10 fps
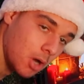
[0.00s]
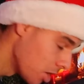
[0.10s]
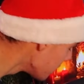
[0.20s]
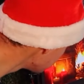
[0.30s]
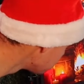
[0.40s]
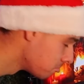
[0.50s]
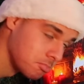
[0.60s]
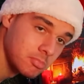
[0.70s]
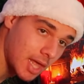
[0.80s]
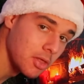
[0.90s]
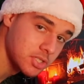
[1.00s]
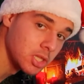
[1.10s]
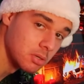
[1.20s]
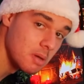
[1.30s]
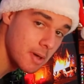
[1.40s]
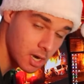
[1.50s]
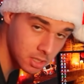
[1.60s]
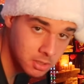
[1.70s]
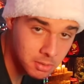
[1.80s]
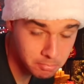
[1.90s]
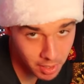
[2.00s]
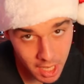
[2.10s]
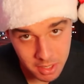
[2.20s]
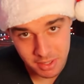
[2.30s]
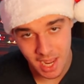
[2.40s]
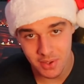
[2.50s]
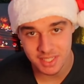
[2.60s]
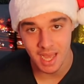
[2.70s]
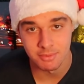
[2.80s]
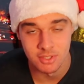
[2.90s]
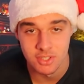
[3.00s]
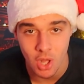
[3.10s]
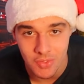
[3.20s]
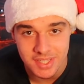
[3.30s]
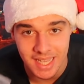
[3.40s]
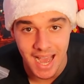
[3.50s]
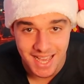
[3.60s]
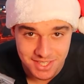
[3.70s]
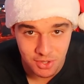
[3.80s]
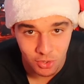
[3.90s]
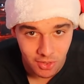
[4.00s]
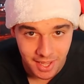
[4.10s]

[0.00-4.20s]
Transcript: All right, that looks a little bit better. But now it's time to install these icicle